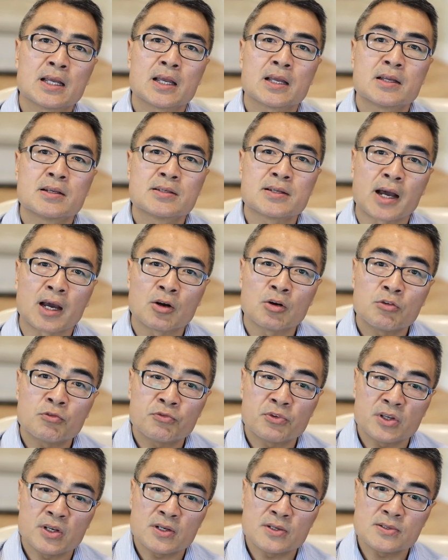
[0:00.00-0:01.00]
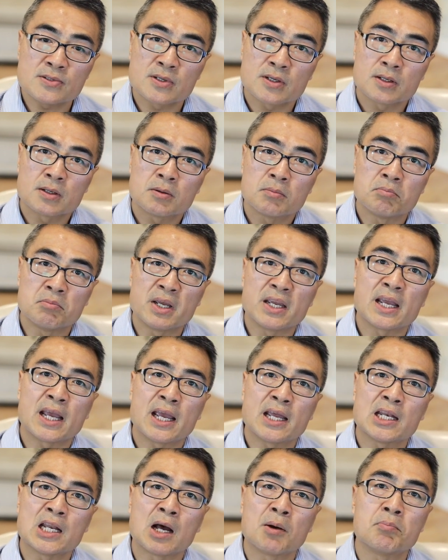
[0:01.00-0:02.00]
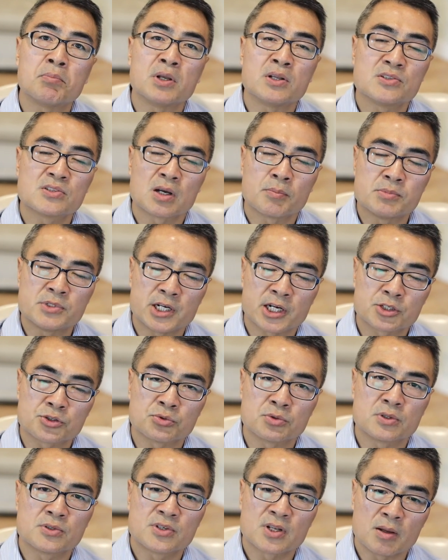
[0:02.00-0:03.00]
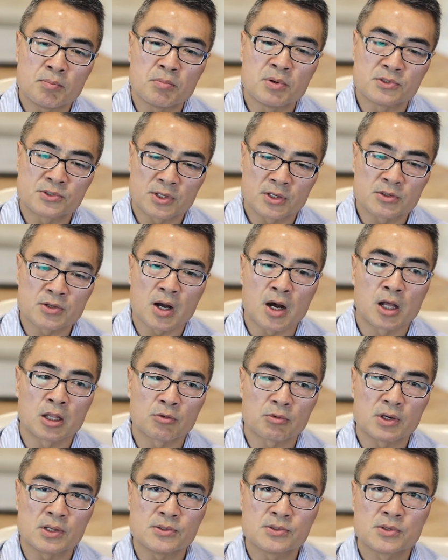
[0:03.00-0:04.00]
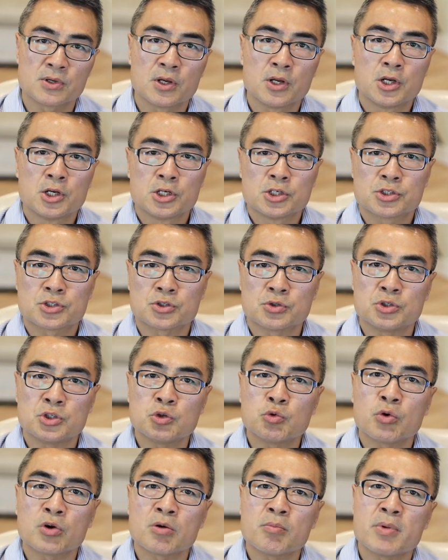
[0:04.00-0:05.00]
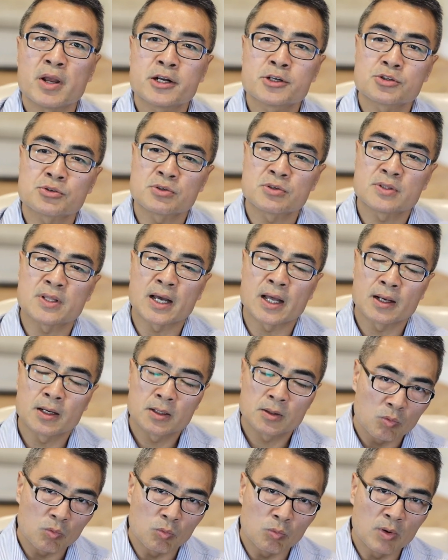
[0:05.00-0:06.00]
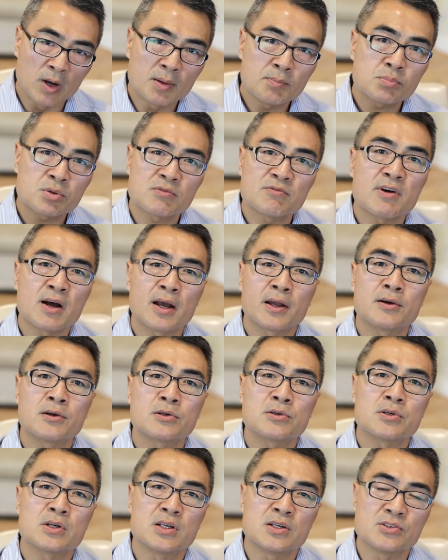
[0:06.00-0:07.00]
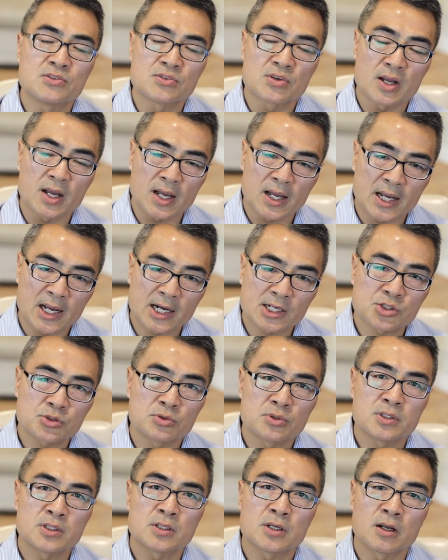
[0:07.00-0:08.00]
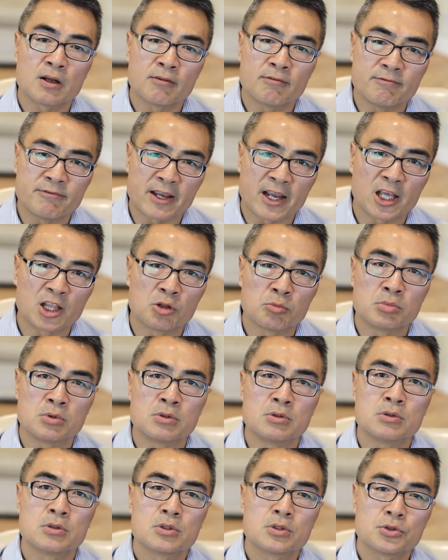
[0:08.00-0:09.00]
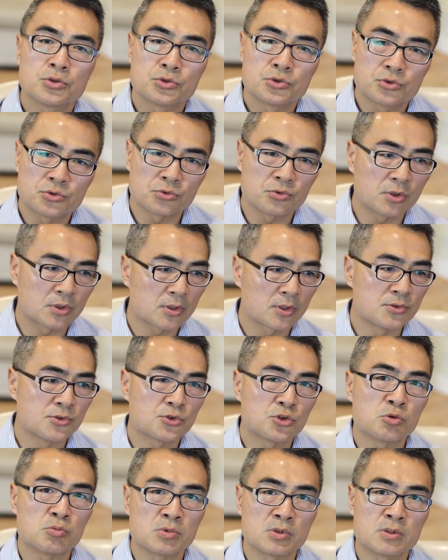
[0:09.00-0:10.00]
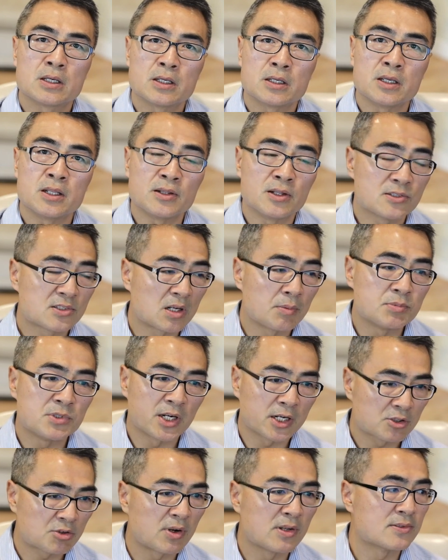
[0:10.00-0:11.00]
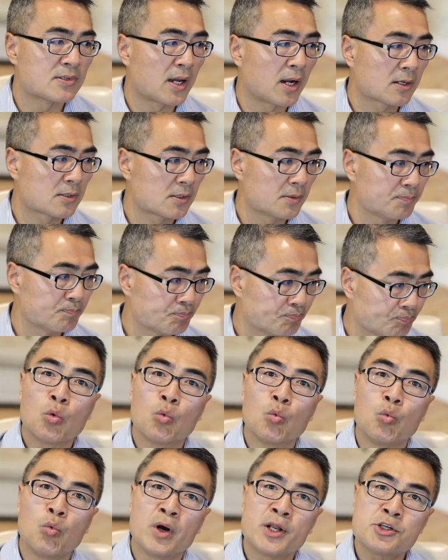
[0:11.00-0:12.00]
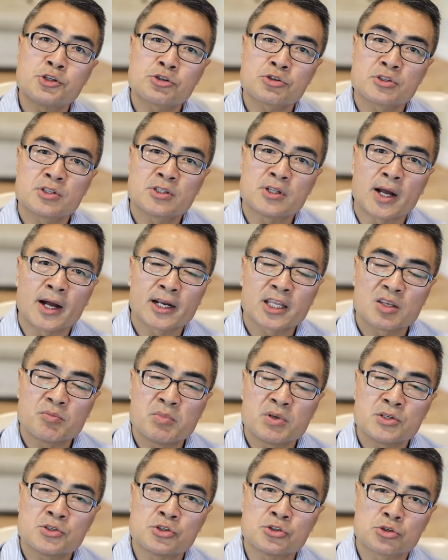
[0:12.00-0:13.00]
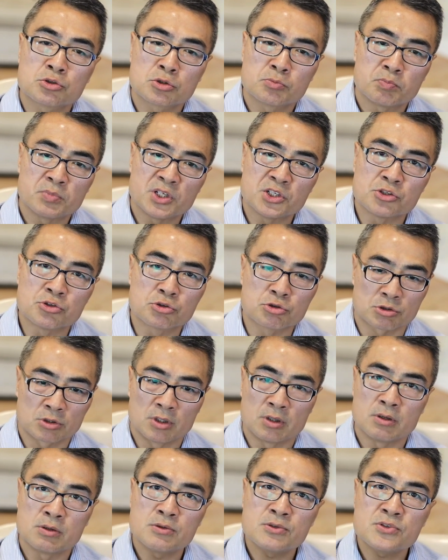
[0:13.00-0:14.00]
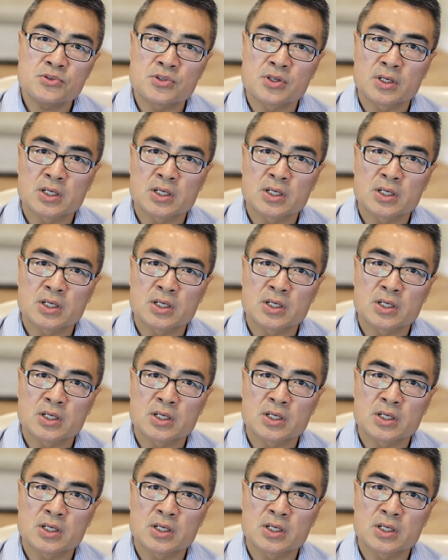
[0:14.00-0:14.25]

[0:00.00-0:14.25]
title fees may end up being subject to a 10% tolerance. So you want to make sure that one provider is actually available to the consumer in the subject transaction. When should the document be disclosed?